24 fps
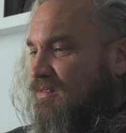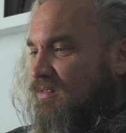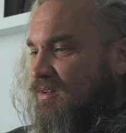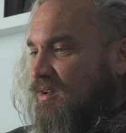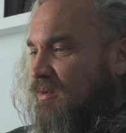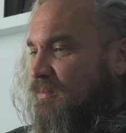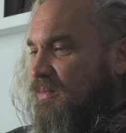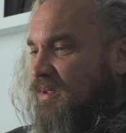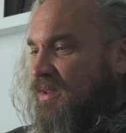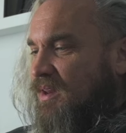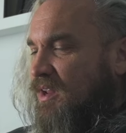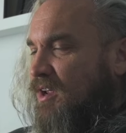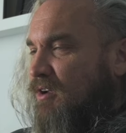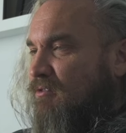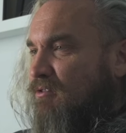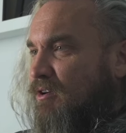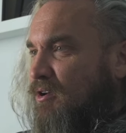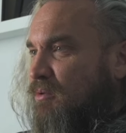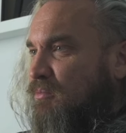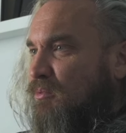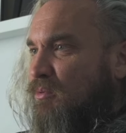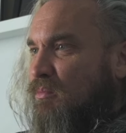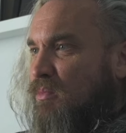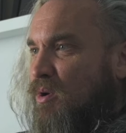I mean,
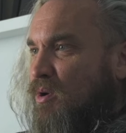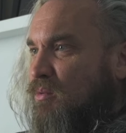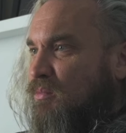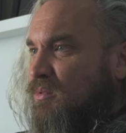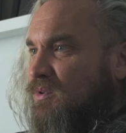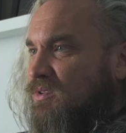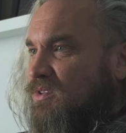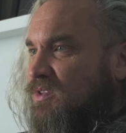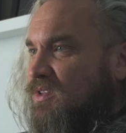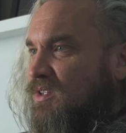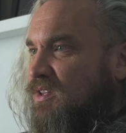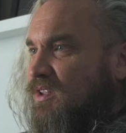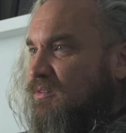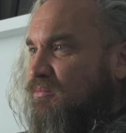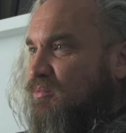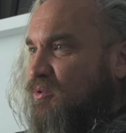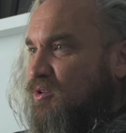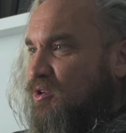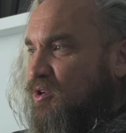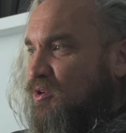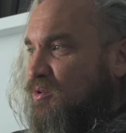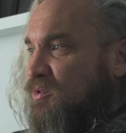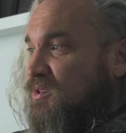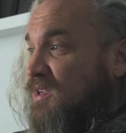incredible moments that they've
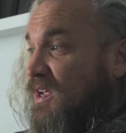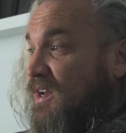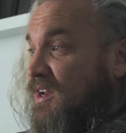produced